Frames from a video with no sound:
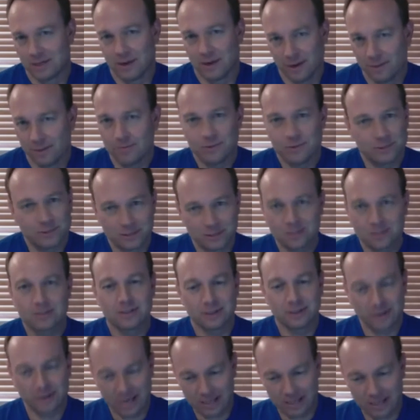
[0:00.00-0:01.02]
It was
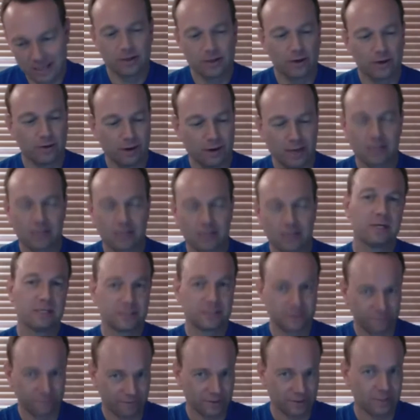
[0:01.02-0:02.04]
just, you had to know how the
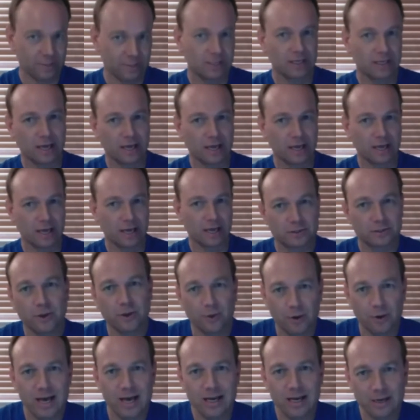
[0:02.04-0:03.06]
pieces fit together.
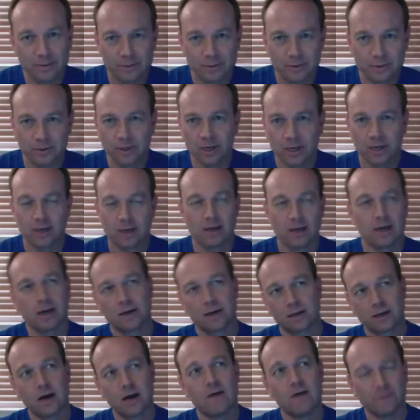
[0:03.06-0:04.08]
So I ended up doing
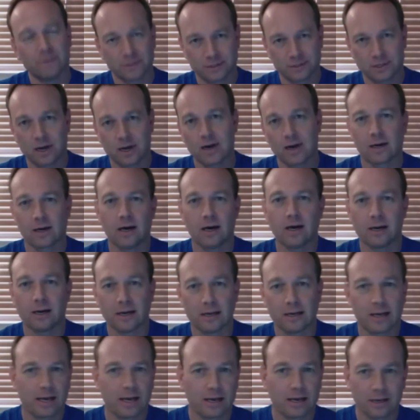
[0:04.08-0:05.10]
a conference talk on
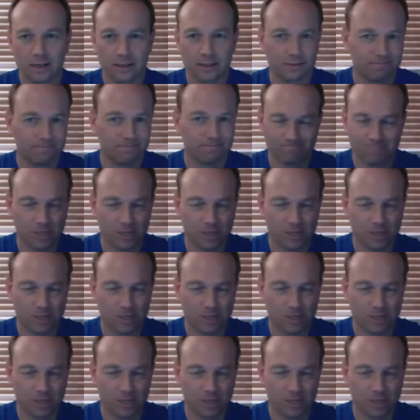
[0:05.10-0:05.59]
it at a